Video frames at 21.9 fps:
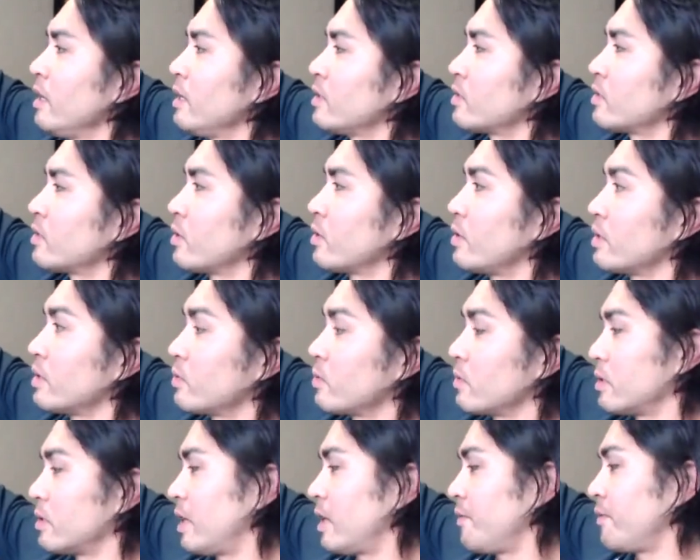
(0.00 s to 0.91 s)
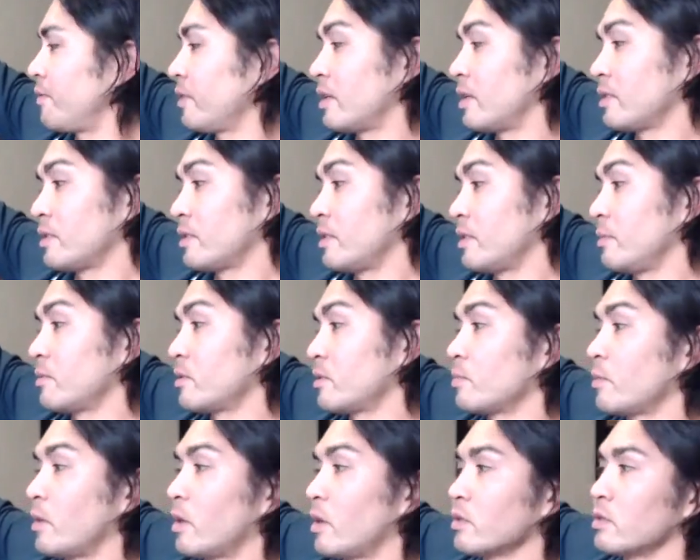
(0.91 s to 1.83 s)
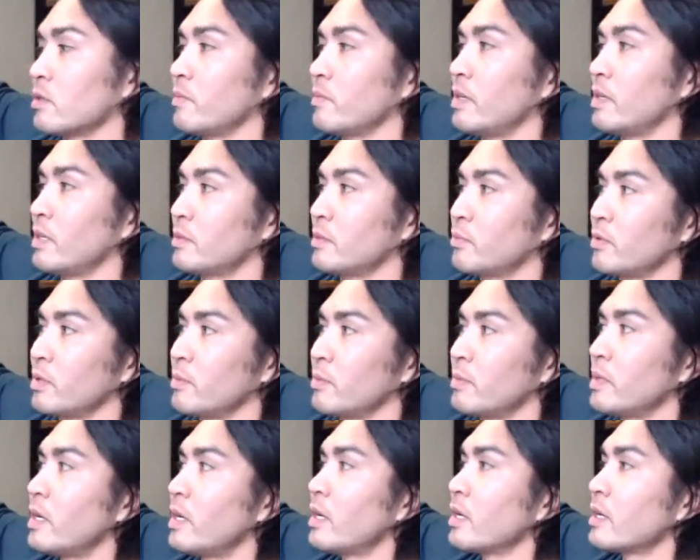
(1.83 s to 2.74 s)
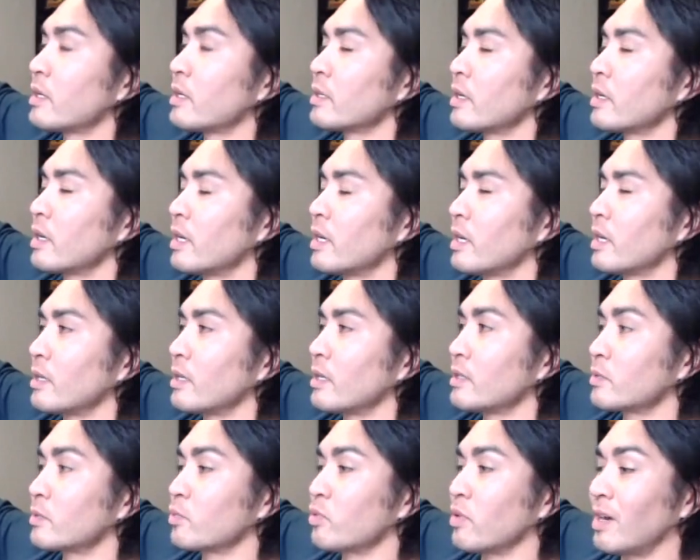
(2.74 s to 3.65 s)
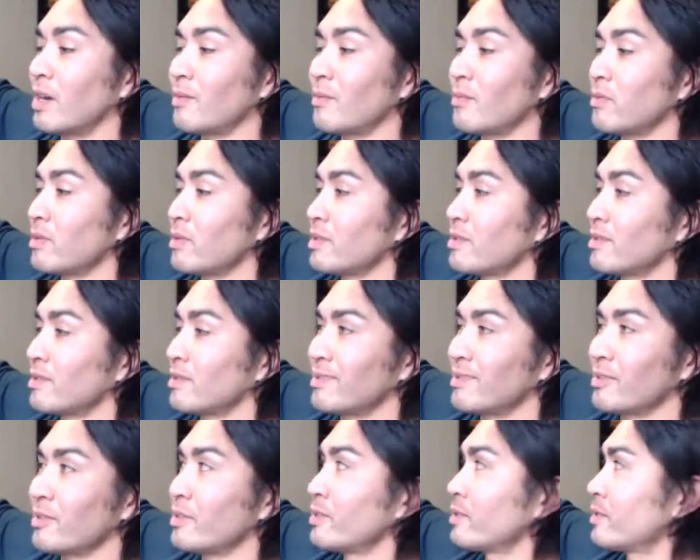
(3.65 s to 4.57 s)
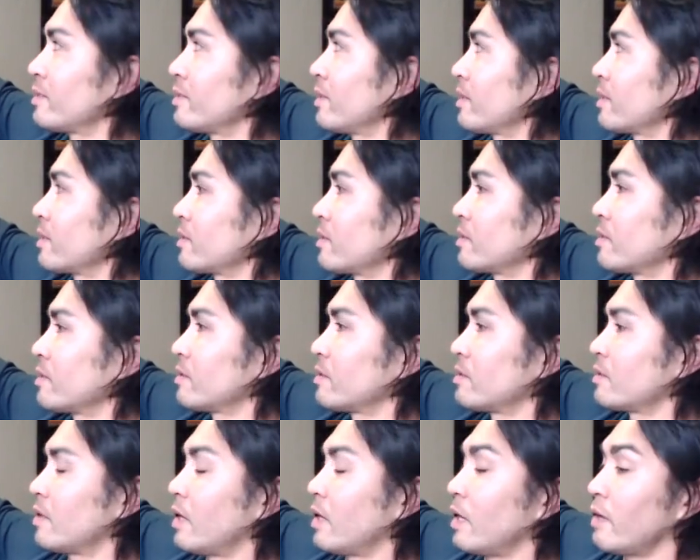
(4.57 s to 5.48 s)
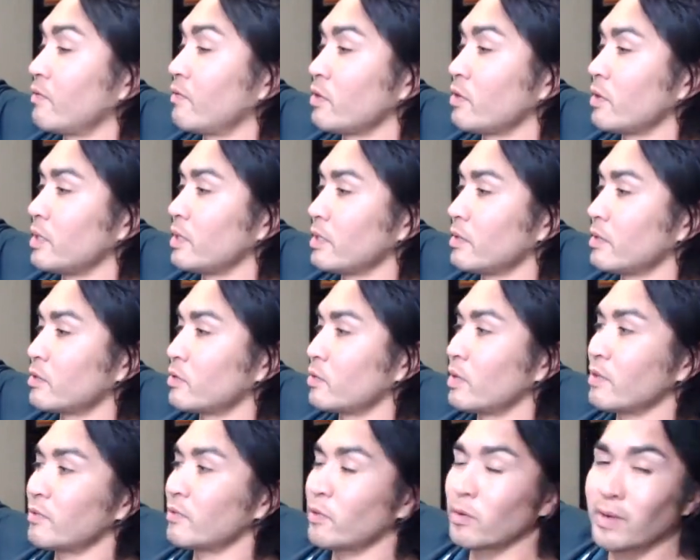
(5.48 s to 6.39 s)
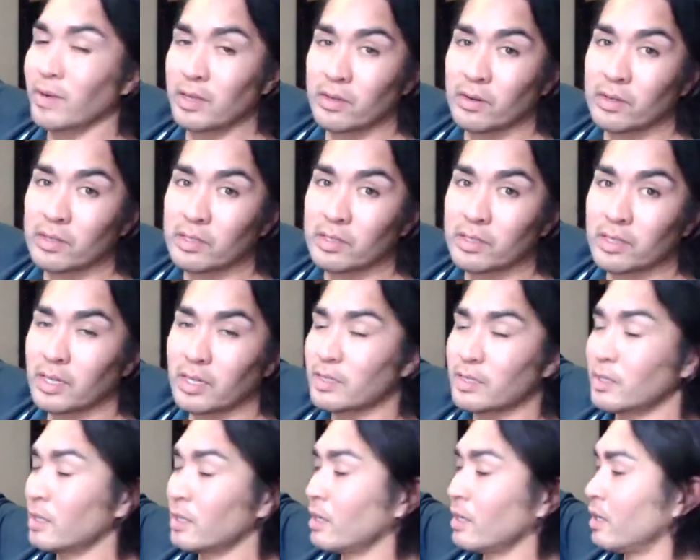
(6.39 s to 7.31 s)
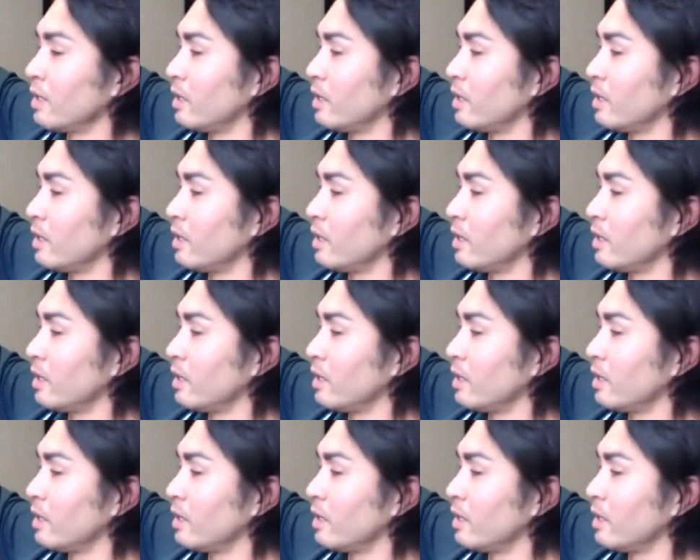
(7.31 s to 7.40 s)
So this one definitely doesn't seem small to me. It's pretty big. Uh, this probably is a 36. I have no idea. 24 by 36.